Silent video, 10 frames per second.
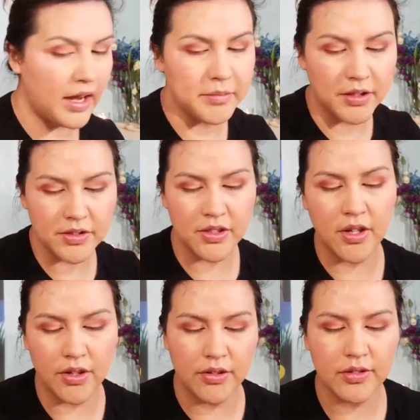I'm
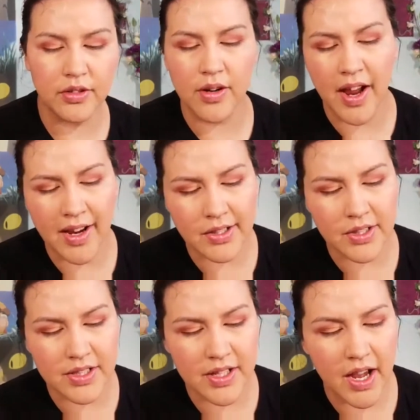also trying to
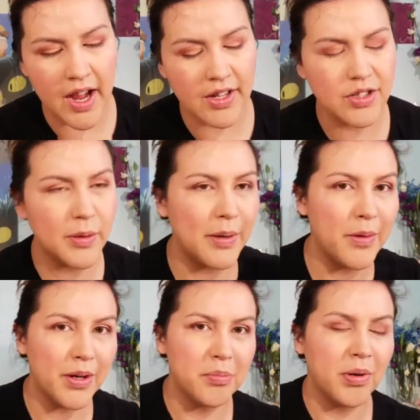decide, do I
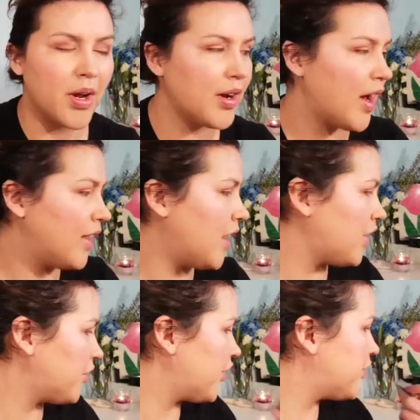want to put on
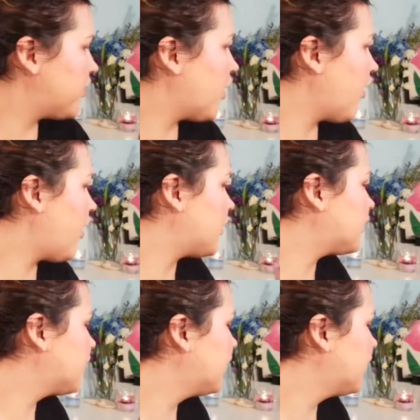eyeliner or not?